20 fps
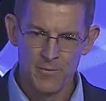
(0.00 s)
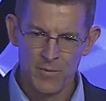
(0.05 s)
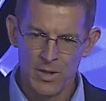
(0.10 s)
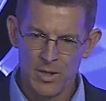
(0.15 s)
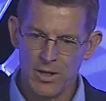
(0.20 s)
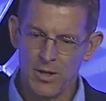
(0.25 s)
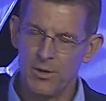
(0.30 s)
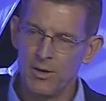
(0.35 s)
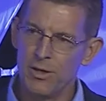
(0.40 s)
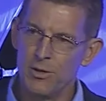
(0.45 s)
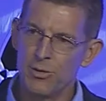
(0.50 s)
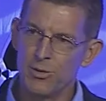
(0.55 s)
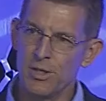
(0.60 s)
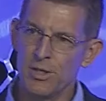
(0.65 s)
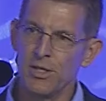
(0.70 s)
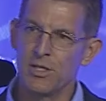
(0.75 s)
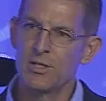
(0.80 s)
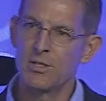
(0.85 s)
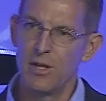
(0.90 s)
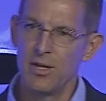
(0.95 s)
You know, an
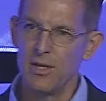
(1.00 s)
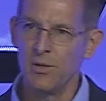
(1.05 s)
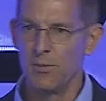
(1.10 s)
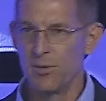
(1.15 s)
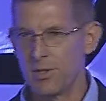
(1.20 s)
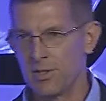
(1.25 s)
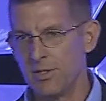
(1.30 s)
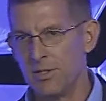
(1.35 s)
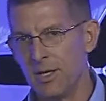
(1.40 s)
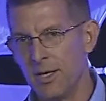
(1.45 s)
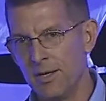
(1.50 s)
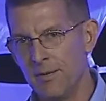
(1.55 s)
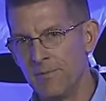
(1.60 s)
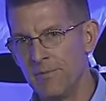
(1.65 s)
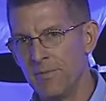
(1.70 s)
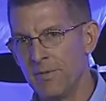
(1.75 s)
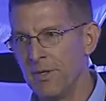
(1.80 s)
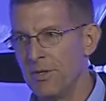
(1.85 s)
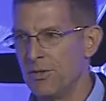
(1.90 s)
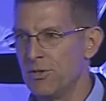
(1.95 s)
interesting study was
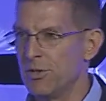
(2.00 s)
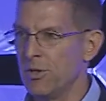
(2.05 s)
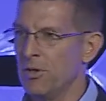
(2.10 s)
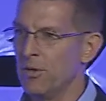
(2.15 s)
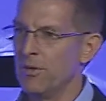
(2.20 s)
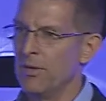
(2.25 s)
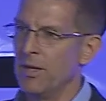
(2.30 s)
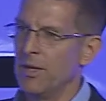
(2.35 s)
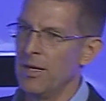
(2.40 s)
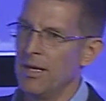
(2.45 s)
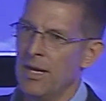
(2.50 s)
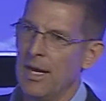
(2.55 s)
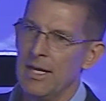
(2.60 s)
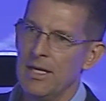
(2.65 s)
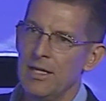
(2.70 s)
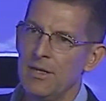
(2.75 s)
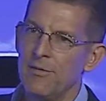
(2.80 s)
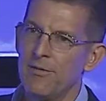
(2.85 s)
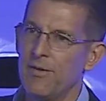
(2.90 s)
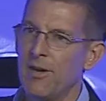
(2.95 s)
done that showed that
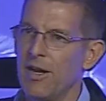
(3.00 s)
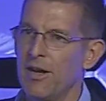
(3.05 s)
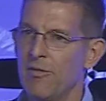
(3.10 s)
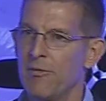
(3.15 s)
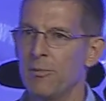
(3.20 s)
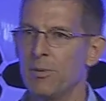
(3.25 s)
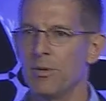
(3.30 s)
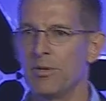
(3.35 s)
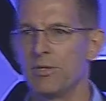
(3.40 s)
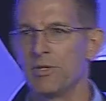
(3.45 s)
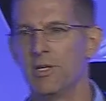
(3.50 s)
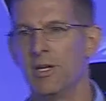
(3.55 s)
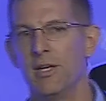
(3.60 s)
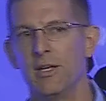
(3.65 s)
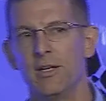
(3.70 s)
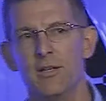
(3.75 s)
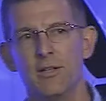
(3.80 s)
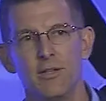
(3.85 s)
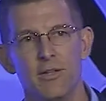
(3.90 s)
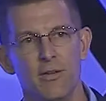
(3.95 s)

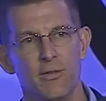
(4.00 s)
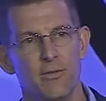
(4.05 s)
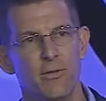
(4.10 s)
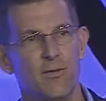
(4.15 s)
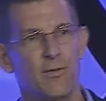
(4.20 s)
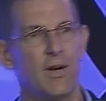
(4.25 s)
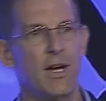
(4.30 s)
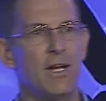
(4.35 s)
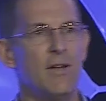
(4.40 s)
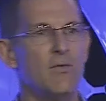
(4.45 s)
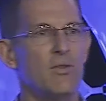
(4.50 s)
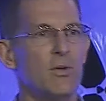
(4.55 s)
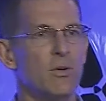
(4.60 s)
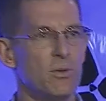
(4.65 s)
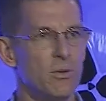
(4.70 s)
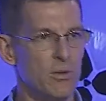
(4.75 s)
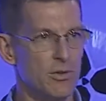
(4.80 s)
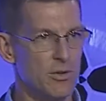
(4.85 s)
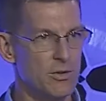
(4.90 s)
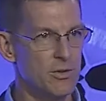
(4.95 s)
95% of
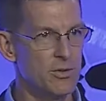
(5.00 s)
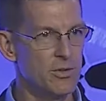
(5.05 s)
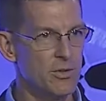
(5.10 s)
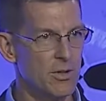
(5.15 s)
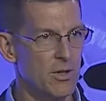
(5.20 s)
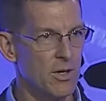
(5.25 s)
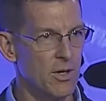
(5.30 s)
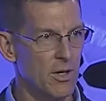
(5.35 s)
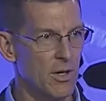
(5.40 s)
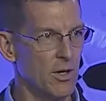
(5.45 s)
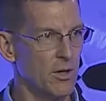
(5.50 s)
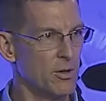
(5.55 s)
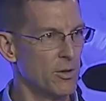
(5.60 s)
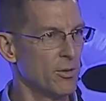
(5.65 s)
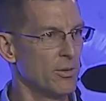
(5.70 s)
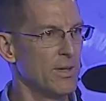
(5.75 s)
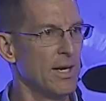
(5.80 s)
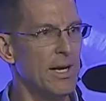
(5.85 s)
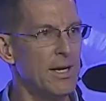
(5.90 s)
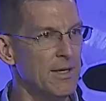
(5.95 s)
5-year-olds are
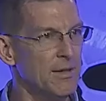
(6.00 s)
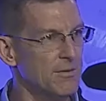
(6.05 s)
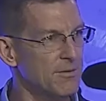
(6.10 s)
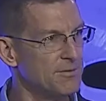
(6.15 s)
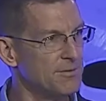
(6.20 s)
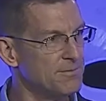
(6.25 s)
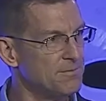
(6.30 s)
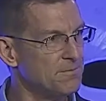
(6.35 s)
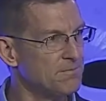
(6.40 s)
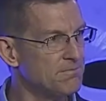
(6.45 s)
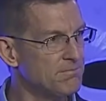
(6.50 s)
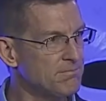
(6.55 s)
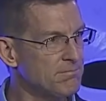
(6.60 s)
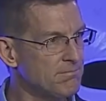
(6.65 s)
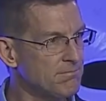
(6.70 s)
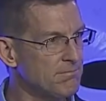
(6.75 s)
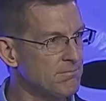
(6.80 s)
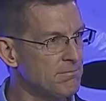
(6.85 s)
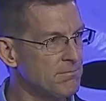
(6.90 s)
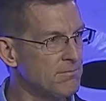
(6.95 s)
creative.
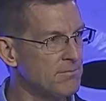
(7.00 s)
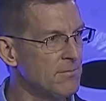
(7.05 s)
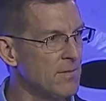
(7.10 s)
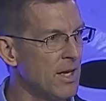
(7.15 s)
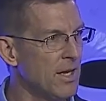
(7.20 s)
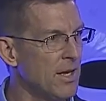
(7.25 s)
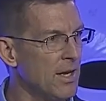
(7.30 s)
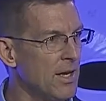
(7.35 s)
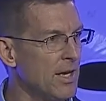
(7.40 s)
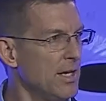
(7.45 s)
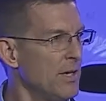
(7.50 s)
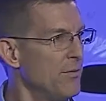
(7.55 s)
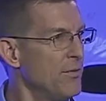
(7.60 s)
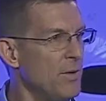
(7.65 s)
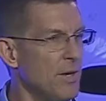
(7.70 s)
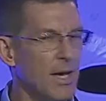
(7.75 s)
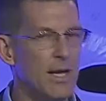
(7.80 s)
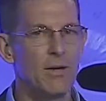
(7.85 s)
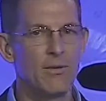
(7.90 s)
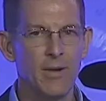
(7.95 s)
And if
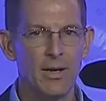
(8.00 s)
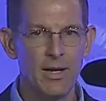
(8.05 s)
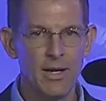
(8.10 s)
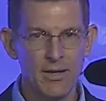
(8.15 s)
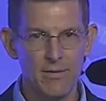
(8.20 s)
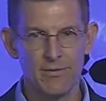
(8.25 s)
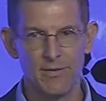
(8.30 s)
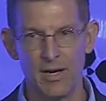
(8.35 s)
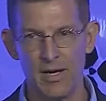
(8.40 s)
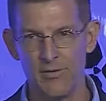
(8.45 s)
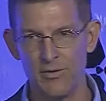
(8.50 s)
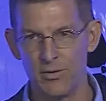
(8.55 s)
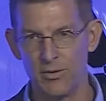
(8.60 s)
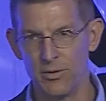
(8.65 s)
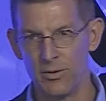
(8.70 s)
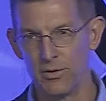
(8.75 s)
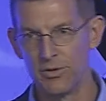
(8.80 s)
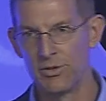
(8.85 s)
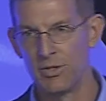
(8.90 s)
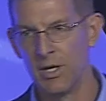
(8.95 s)
you hang around any
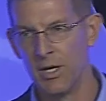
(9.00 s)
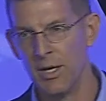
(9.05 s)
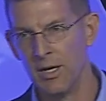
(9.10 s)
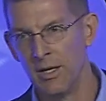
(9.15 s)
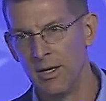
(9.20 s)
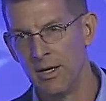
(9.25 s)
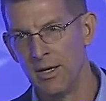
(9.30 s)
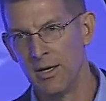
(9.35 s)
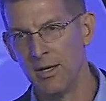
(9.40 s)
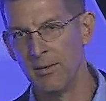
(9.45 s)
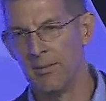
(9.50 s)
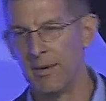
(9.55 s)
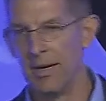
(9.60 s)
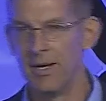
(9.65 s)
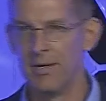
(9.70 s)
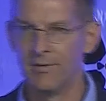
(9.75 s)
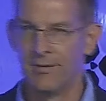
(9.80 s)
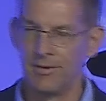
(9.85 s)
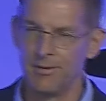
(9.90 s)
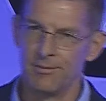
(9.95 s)
5-year-olds, I
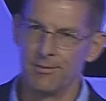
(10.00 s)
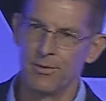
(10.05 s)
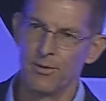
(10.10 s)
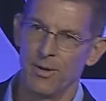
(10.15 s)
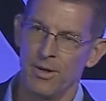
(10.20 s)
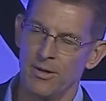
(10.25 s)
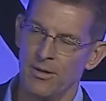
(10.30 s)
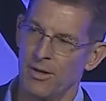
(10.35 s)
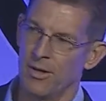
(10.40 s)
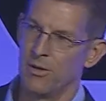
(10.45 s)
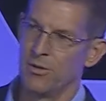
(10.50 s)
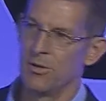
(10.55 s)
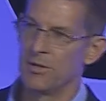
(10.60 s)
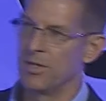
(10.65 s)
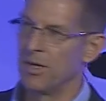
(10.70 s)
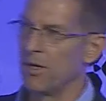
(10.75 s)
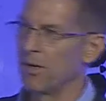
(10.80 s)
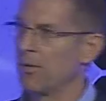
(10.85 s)
have a granddaughter who's not